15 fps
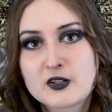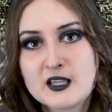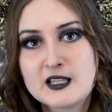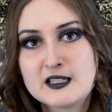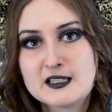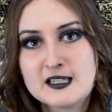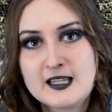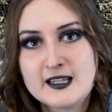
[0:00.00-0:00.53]

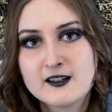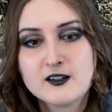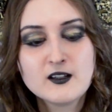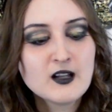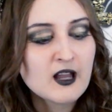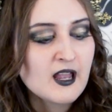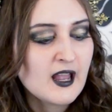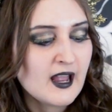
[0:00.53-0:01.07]
kitten heel.
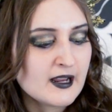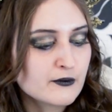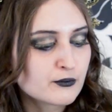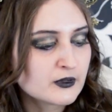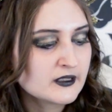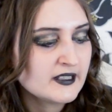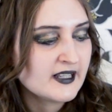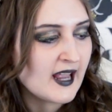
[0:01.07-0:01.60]
It
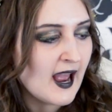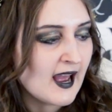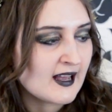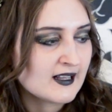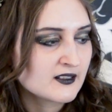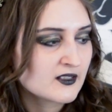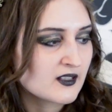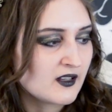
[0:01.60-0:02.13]
really
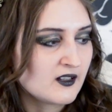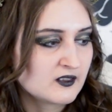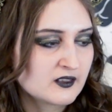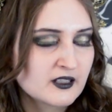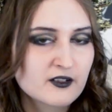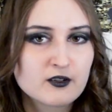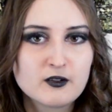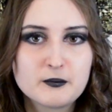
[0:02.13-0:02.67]
adds a
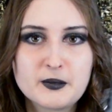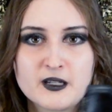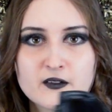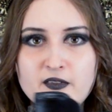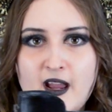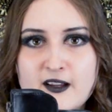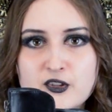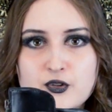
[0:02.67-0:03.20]
little bit of
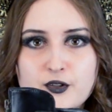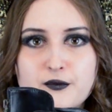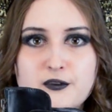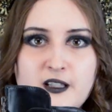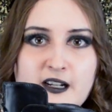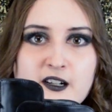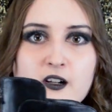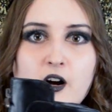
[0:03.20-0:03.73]
extra
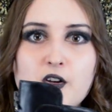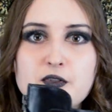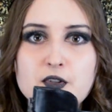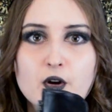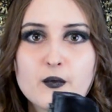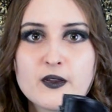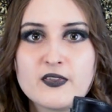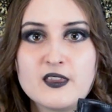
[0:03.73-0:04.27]
flair
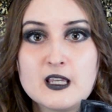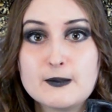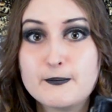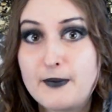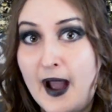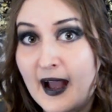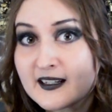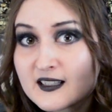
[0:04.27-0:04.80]
also with the
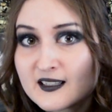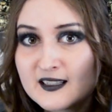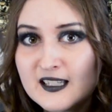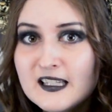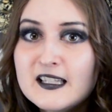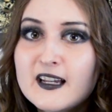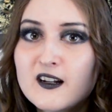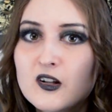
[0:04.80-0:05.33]
bat
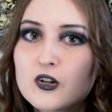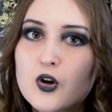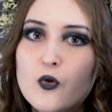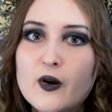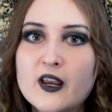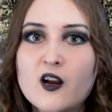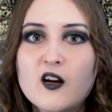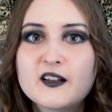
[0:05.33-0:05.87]
detail
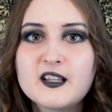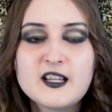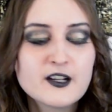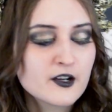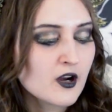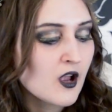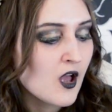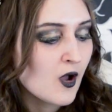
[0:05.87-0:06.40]
going on
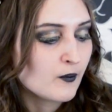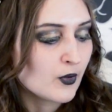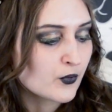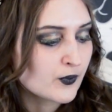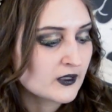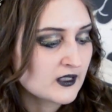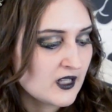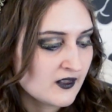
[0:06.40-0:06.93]
here, but
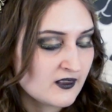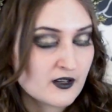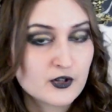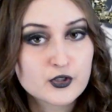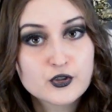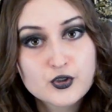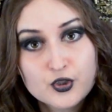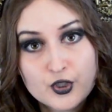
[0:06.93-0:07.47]
really they're
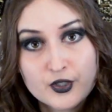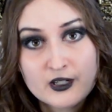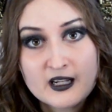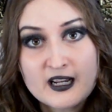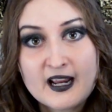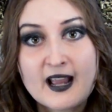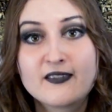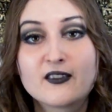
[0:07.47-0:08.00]

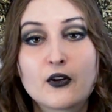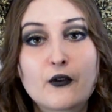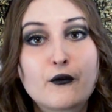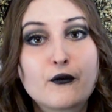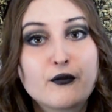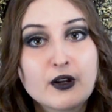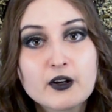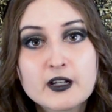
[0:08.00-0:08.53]
sturdy and they're
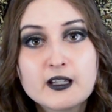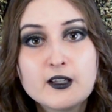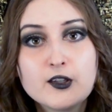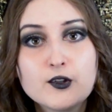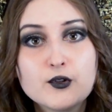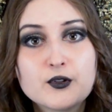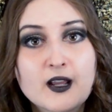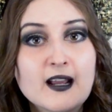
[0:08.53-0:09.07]
very
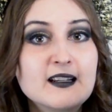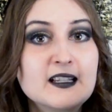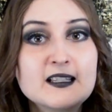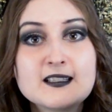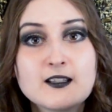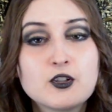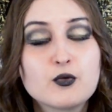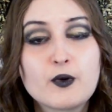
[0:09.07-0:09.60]
cute and
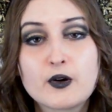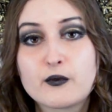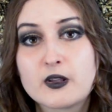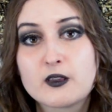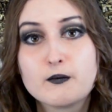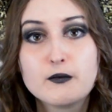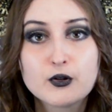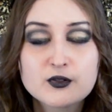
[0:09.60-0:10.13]
easy to wear with
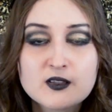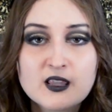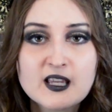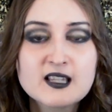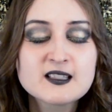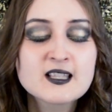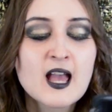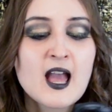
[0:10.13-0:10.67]
most
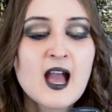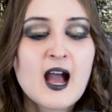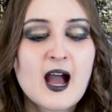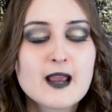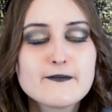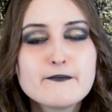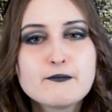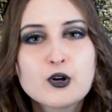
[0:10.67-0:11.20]
things. I
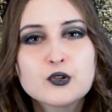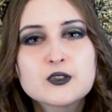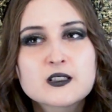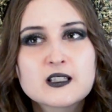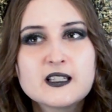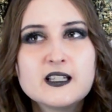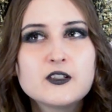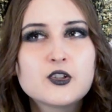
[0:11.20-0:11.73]

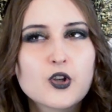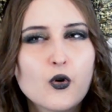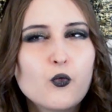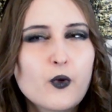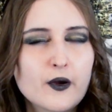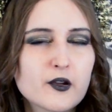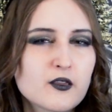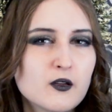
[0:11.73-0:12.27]
mostly don't
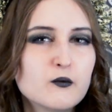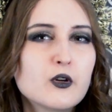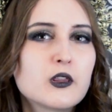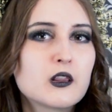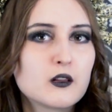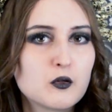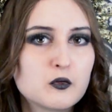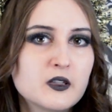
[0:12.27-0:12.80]
wear them with
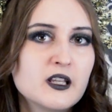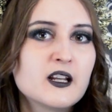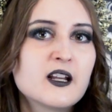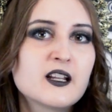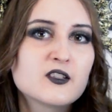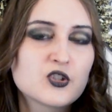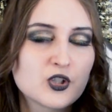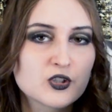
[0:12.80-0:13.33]
Lolita,
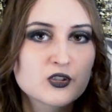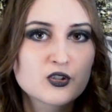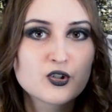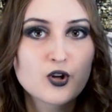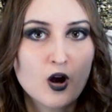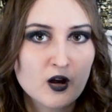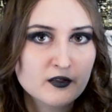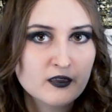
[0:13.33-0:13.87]
it's just
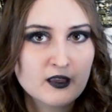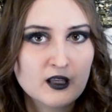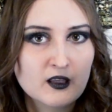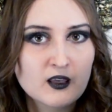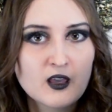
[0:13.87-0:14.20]
Gothic